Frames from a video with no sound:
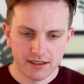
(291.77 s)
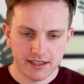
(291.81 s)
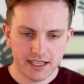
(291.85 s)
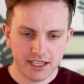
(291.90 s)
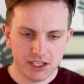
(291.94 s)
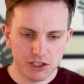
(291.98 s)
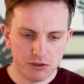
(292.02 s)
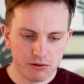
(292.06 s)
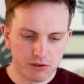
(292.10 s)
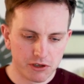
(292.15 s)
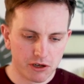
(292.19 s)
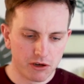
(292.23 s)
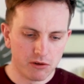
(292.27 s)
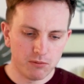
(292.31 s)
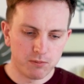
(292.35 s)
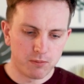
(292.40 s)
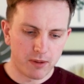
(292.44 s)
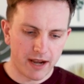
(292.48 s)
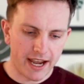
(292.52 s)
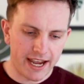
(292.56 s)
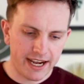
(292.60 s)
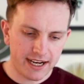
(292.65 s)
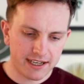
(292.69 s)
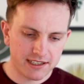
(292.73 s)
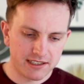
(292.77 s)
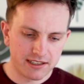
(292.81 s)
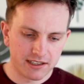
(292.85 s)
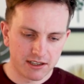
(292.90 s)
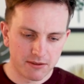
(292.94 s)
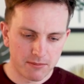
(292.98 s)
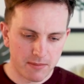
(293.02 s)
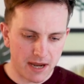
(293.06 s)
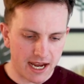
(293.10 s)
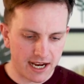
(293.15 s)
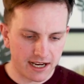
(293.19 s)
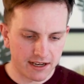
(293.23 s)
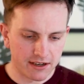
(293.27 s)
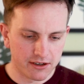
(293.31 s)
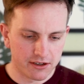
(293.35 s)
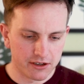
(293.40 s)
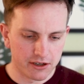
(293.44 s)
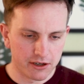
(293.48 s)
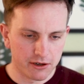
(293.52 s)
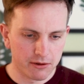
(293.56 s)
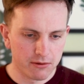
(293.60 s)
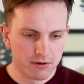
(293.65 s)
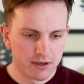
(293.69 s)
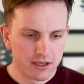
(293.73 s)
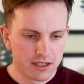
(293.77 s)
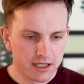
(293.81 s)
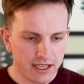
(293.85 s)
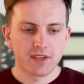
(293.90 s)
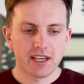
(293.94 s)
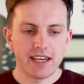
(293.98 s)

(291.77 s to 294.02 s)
Then you go back to the mango